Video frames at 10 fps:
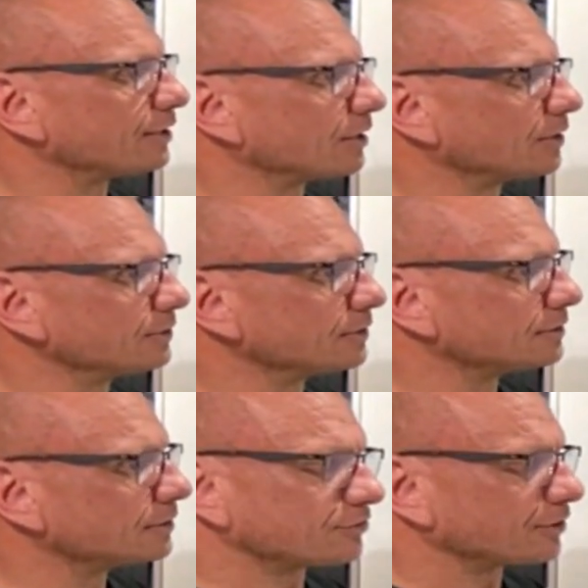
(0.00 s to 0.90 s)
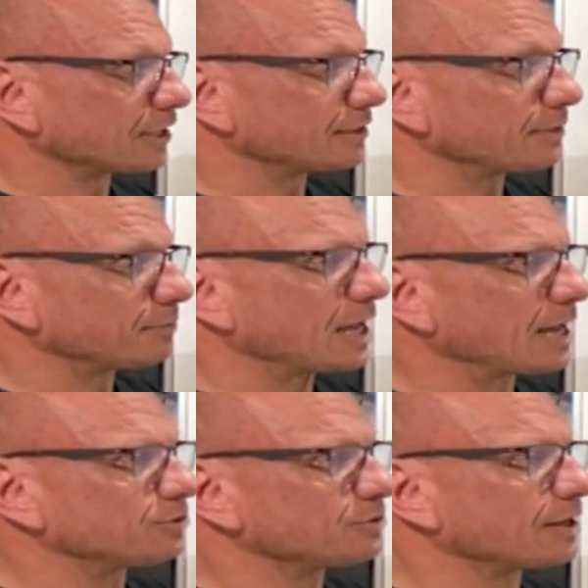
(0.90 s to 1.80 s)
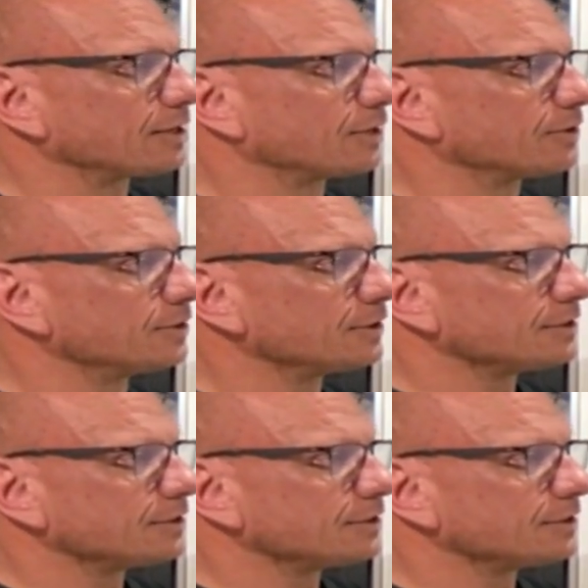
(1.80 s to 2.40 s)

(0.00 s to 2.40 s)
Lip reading: low. Cut their carbs quite low,